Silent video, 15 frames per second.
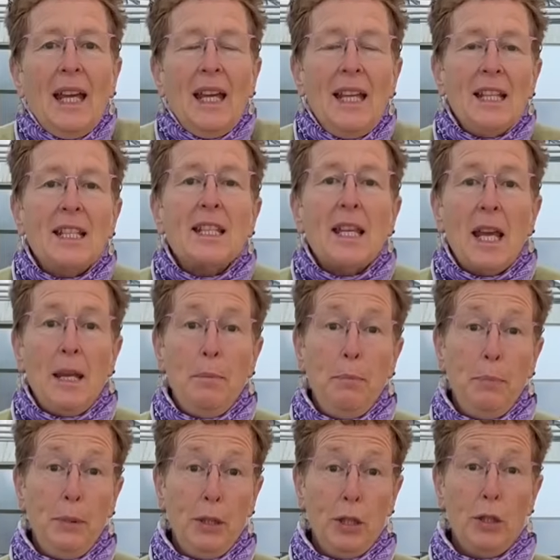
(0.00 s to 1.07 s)
It's a
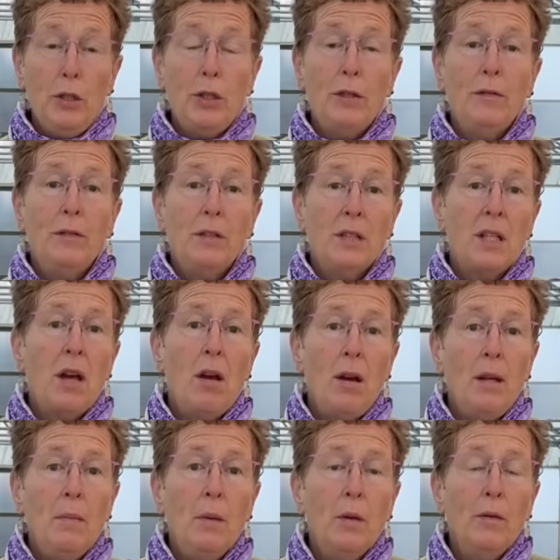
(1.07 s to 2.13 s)
beautiful
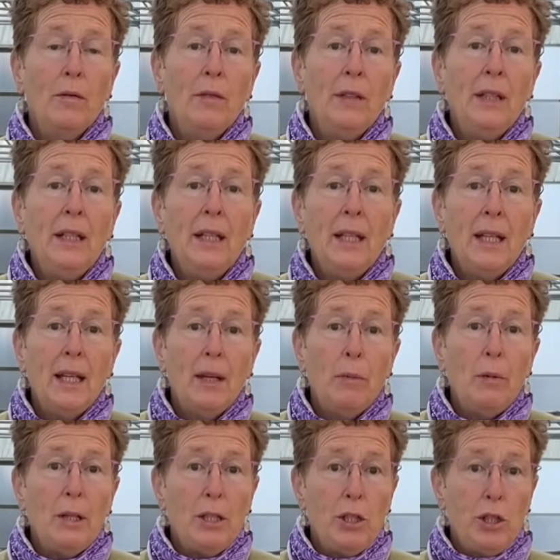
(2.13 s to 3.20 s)
time of the year.
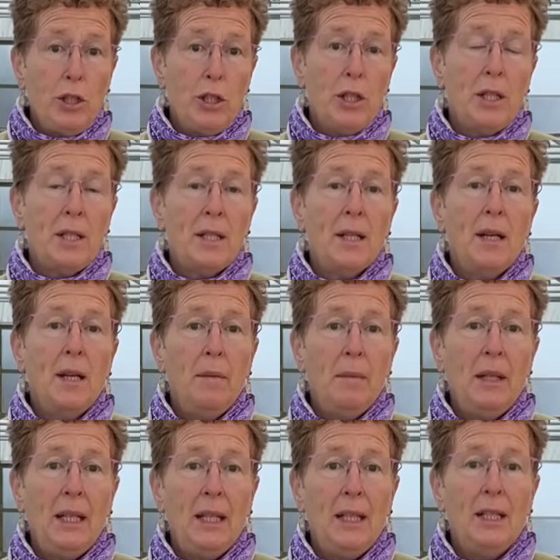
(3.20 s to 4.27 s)
We're just
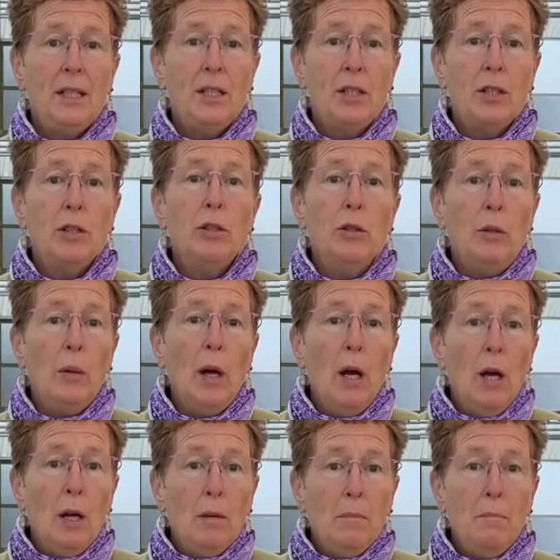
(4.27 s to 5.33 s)
coming into
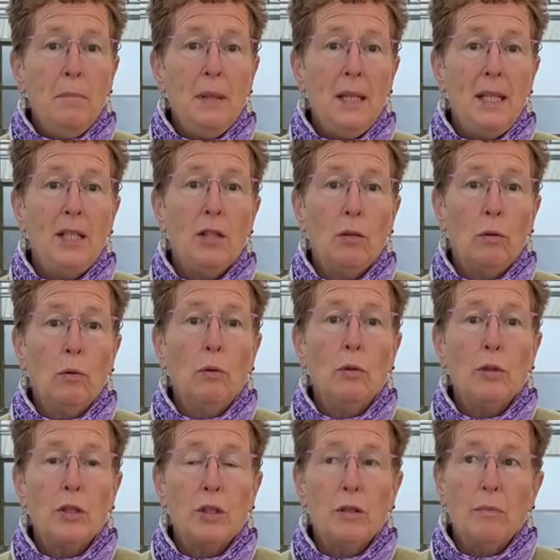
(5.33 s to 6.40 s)

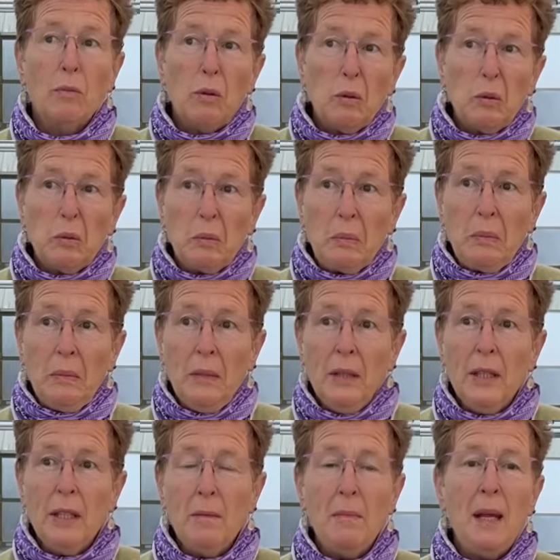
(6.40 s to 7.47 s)
mid-autumn, or
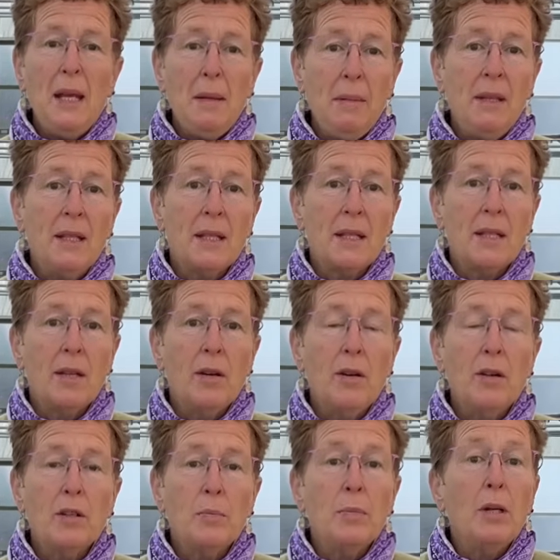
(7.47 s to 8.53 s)
maybe the
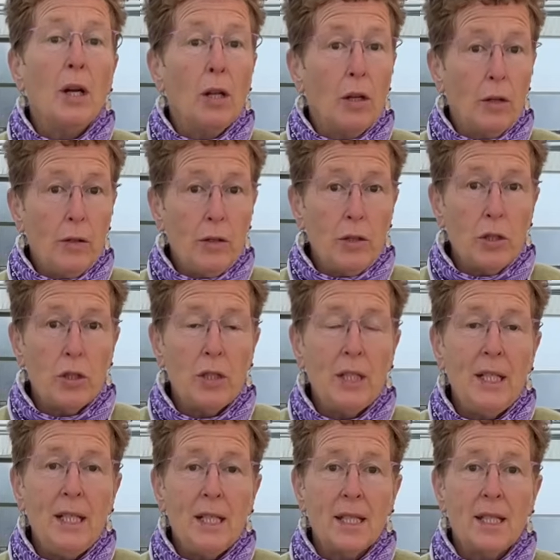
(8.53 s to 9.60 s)
start, but a lot of the
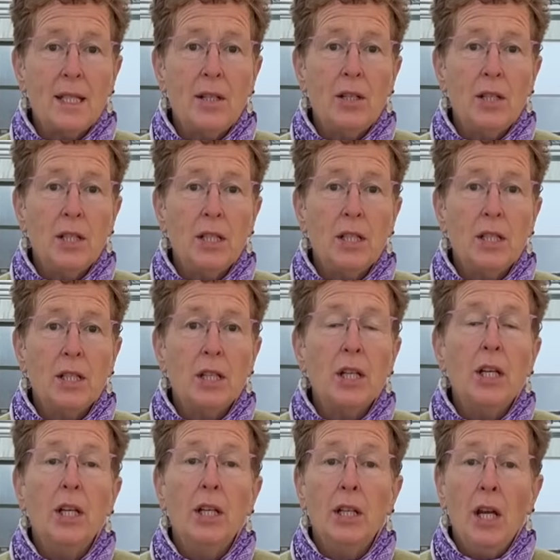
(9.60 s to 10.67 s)
trees are starting to
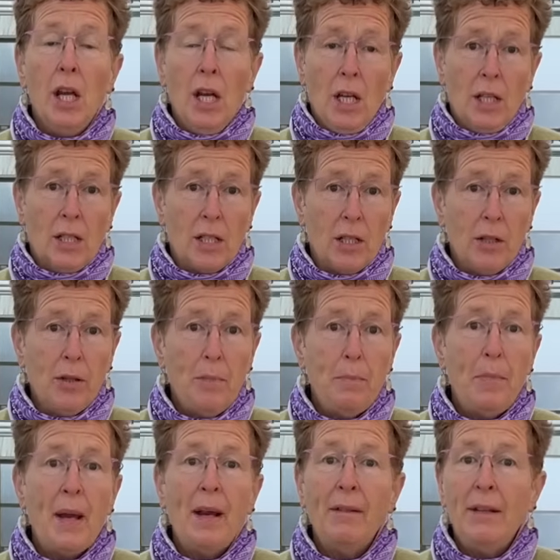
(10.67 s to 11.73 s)
turn. There's a lot of
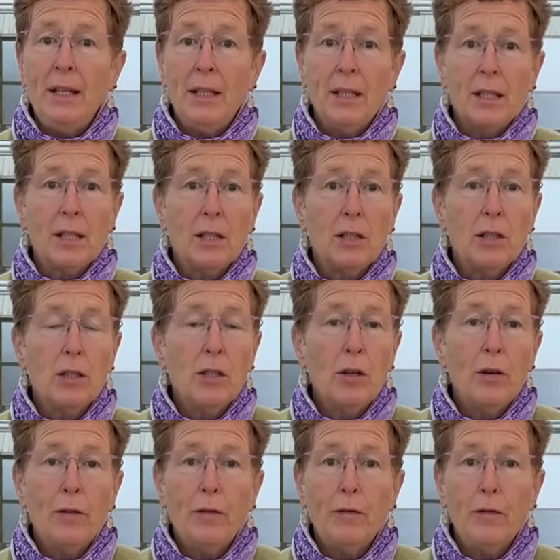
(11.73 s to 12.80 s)
berry, there's a
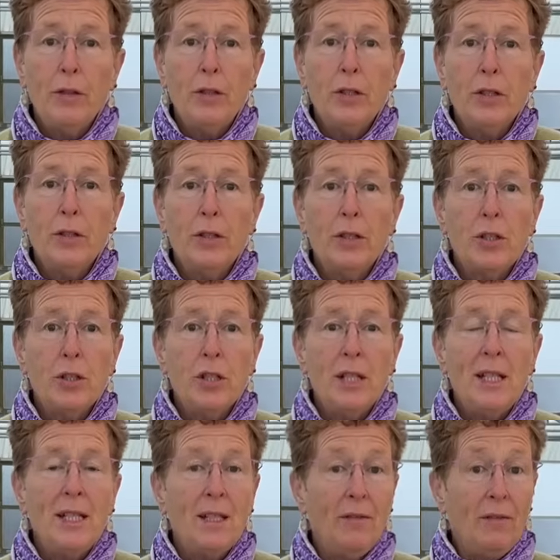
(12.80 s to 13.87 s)
lot of fruit on the
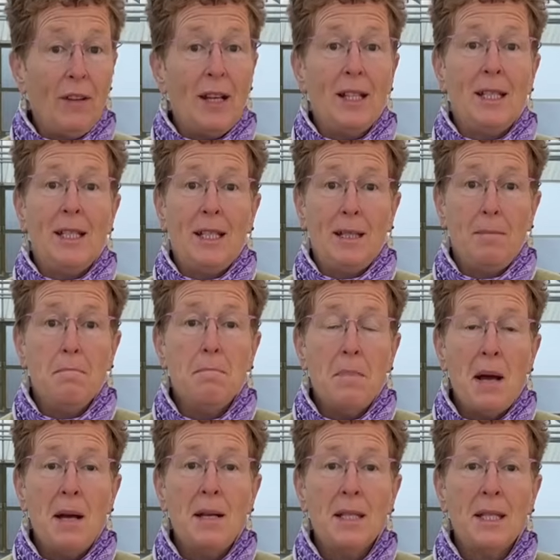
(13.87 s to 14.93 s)
trees. In fact, it's a
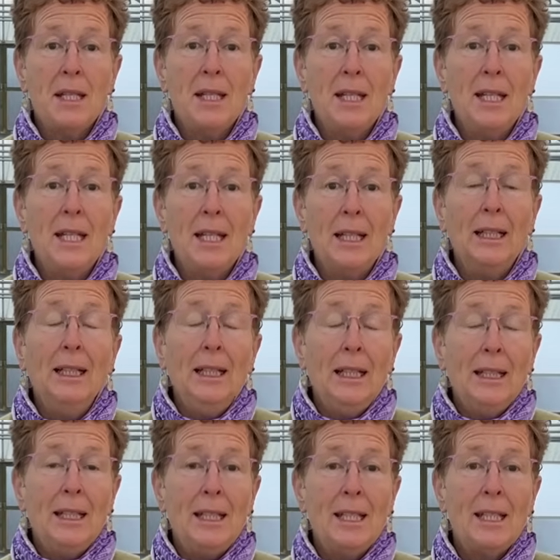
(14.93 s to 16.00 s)
mast year
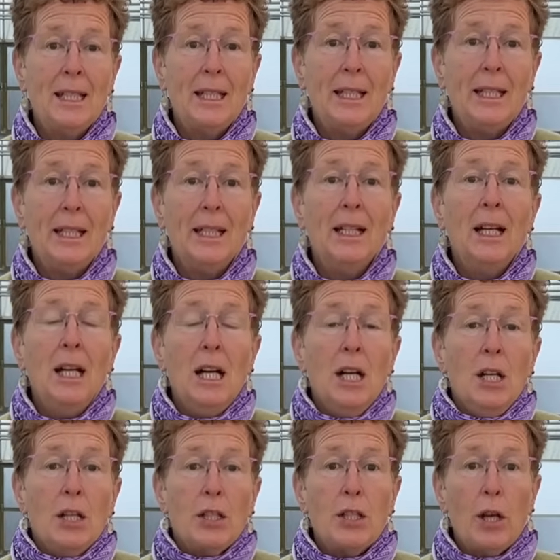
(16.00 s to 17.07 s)
this year.
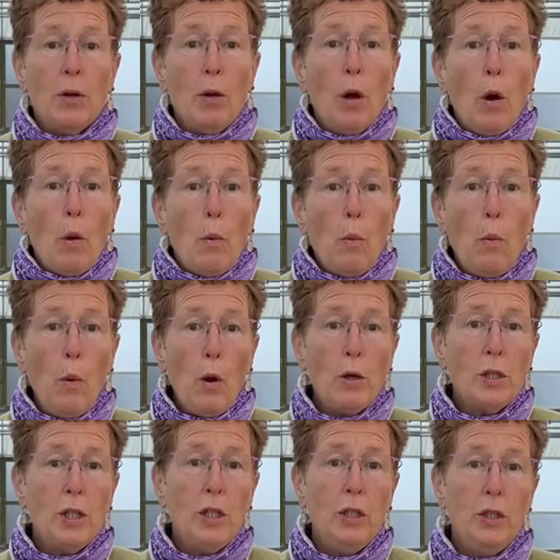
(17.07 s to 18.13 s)
So
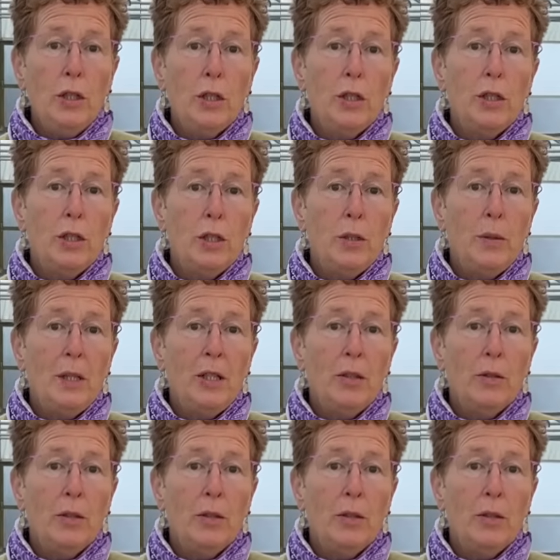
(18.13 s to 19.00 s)
what are you going to do in your